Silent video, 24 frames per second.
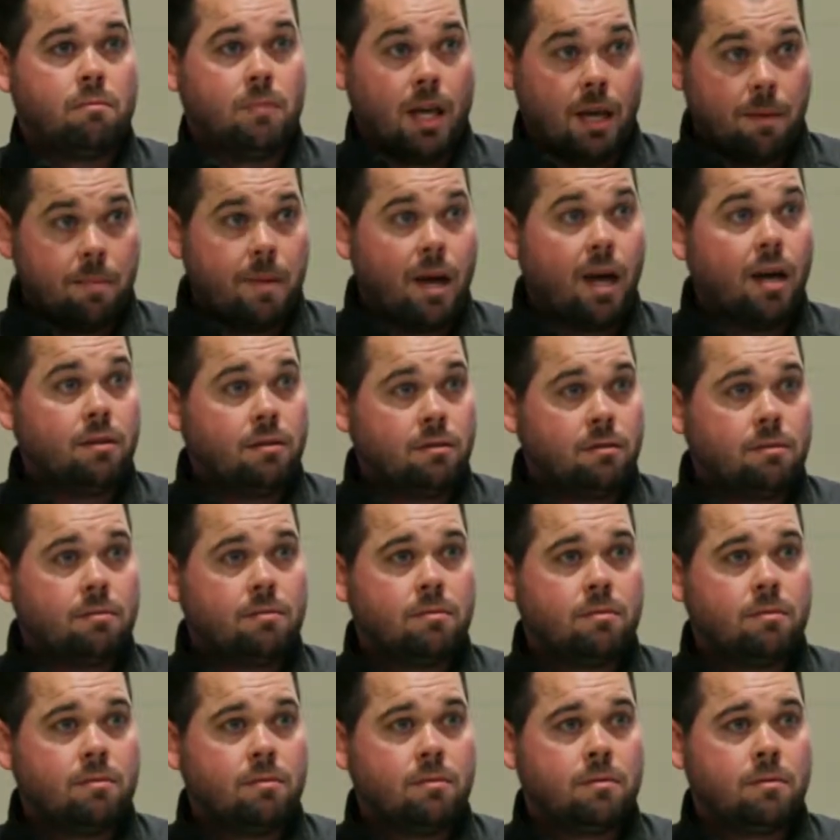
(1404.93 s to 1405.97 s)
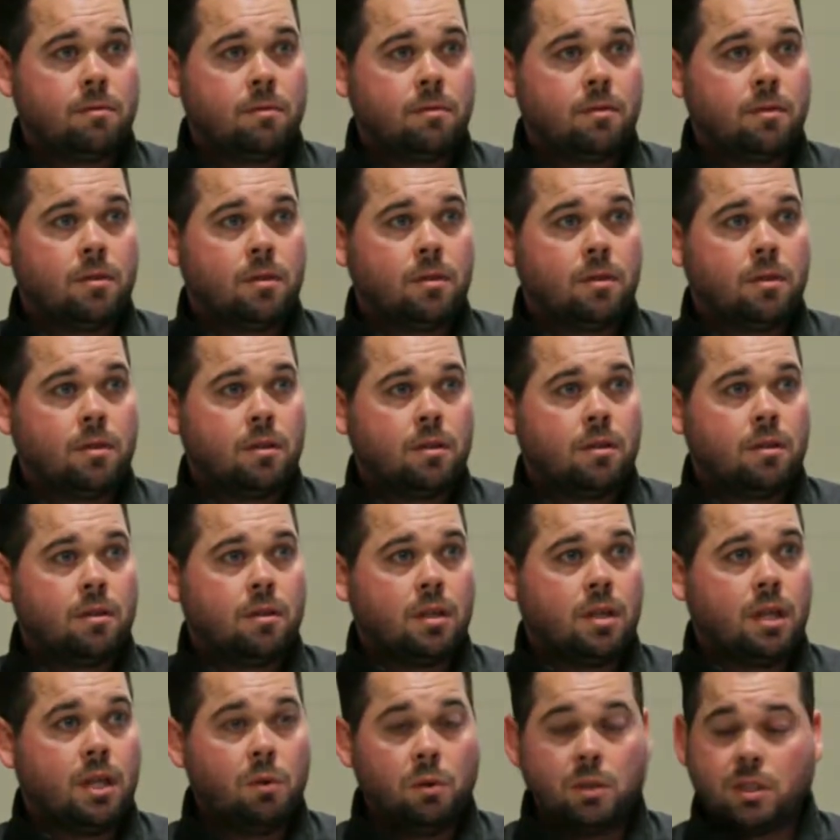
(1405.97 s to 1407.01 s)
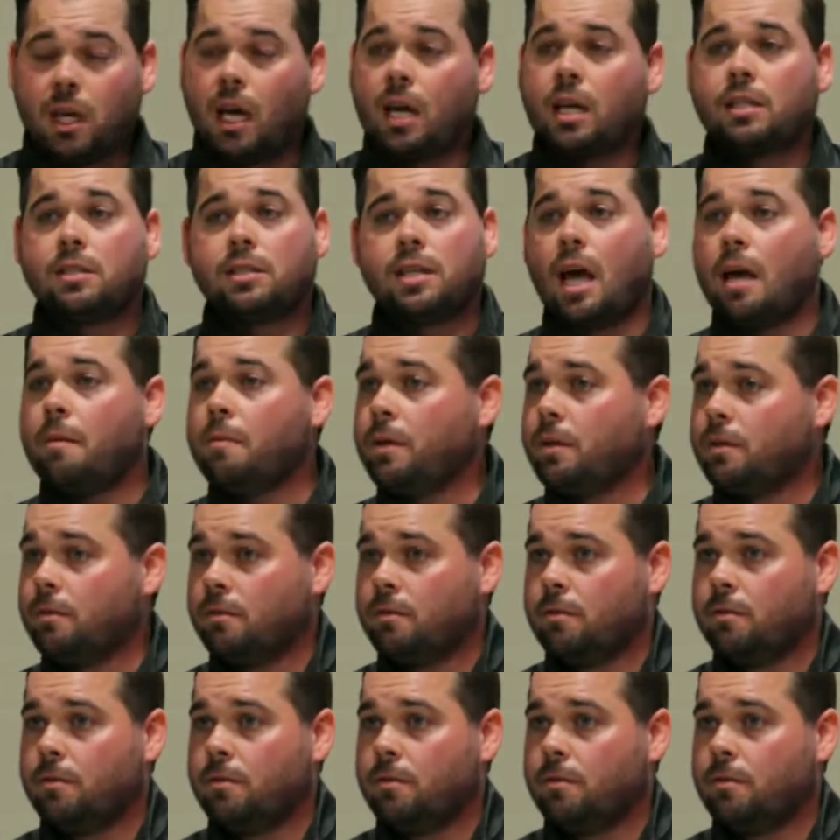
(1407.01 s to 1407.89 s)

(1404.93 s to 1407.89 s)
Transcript: Amen? He was on assignment.